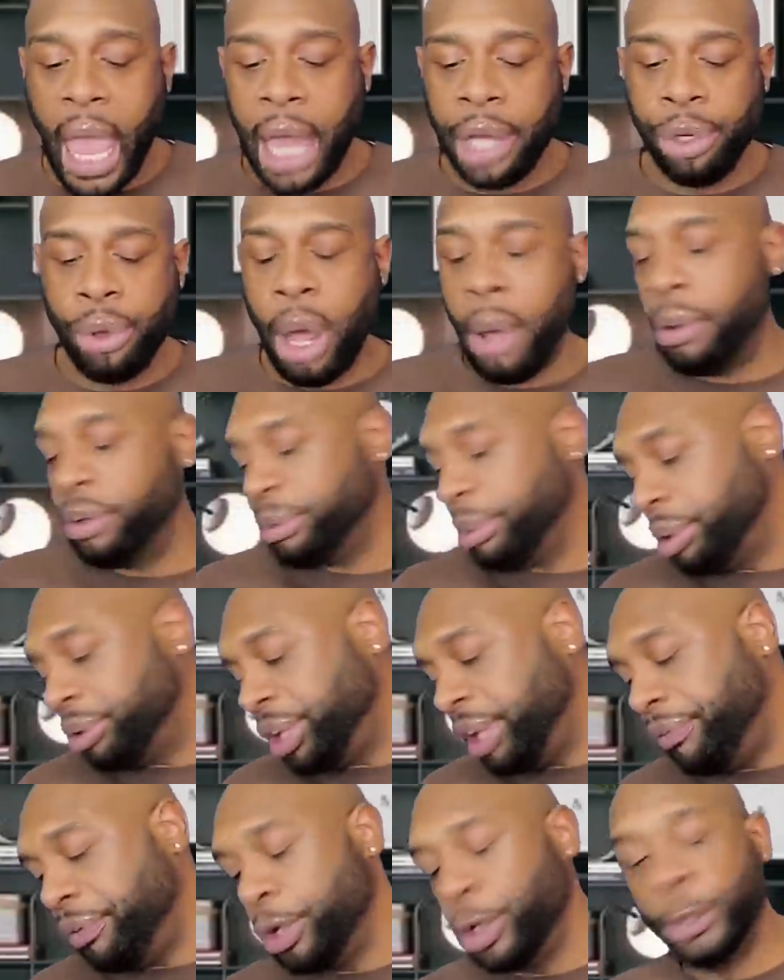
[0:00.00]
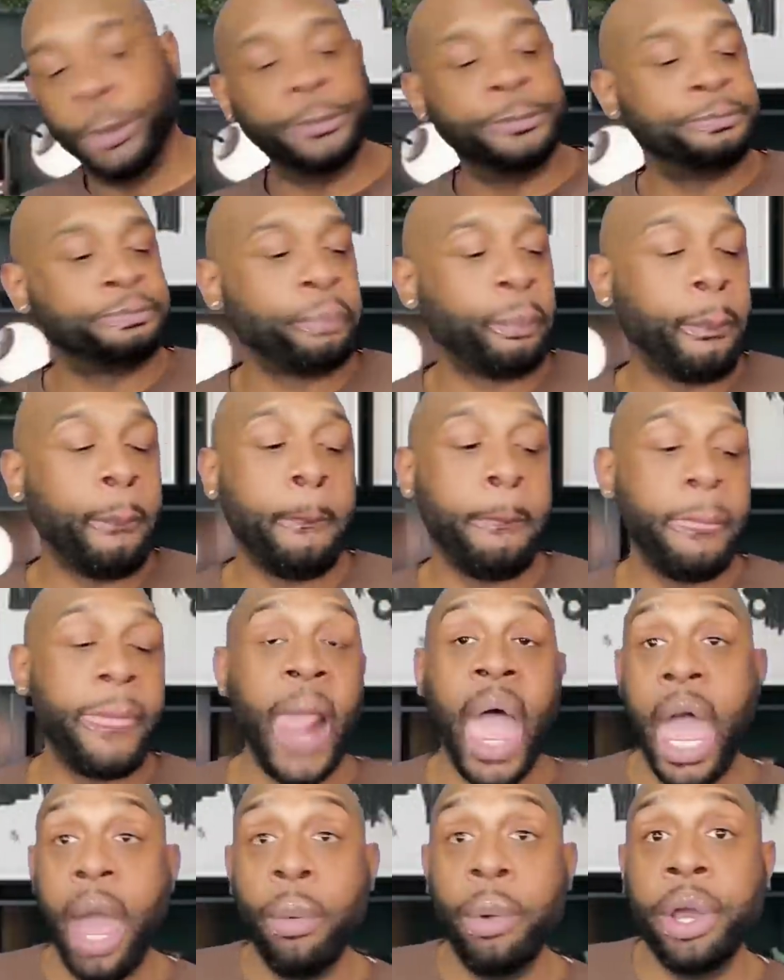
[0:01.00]
I do. I want some more seafood,
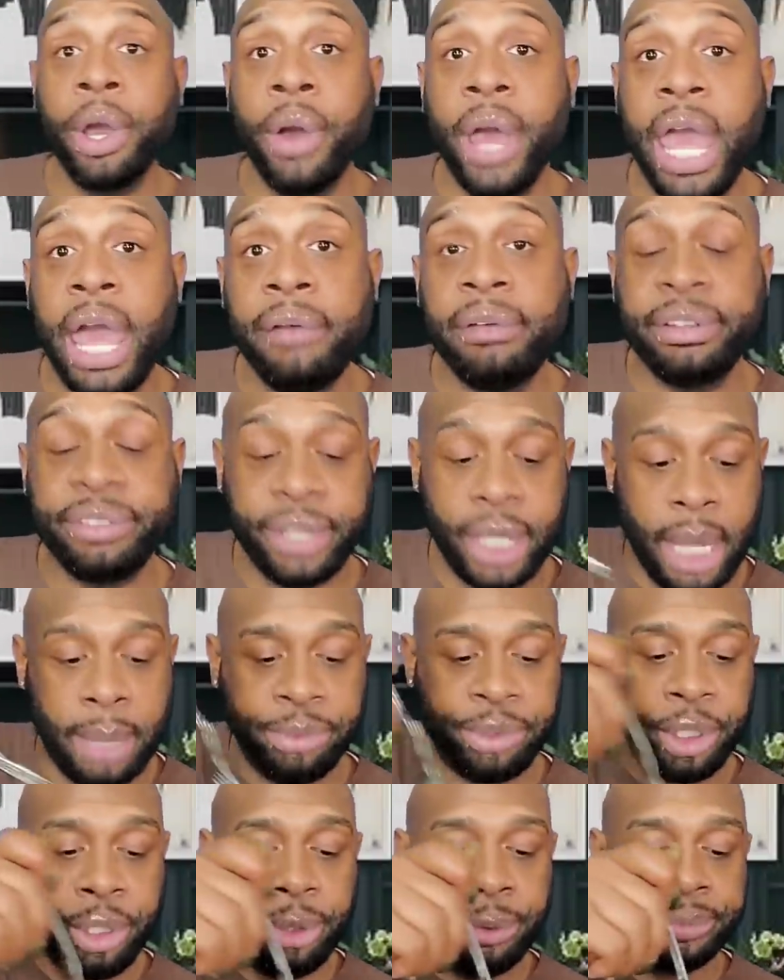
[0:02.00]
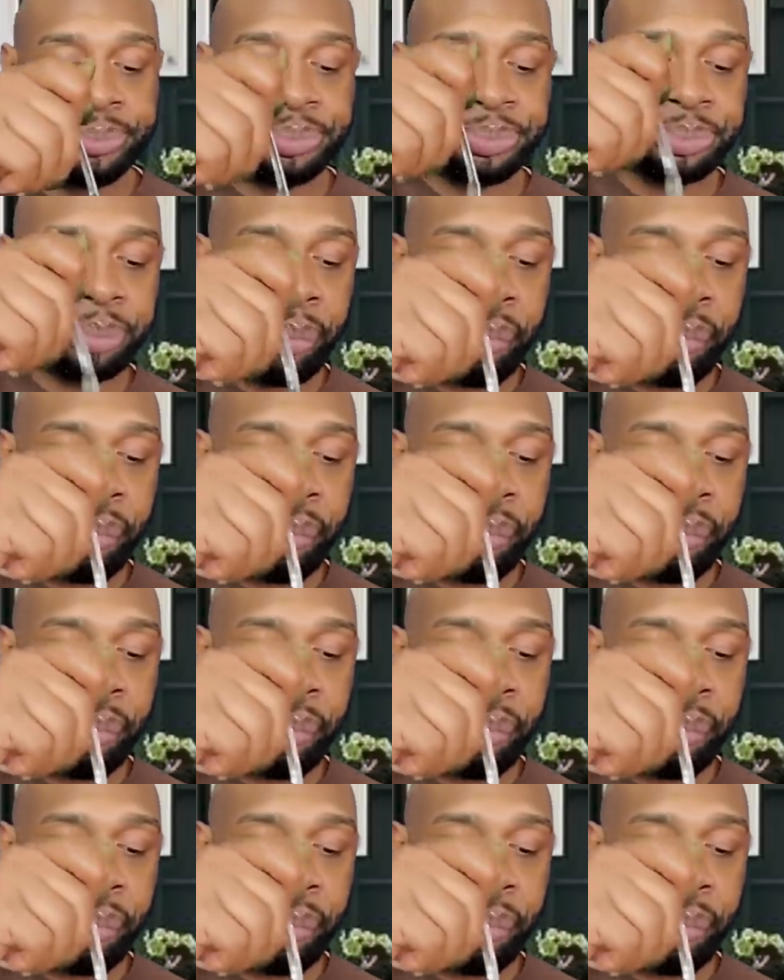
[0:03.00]
and we're gonna have us some too.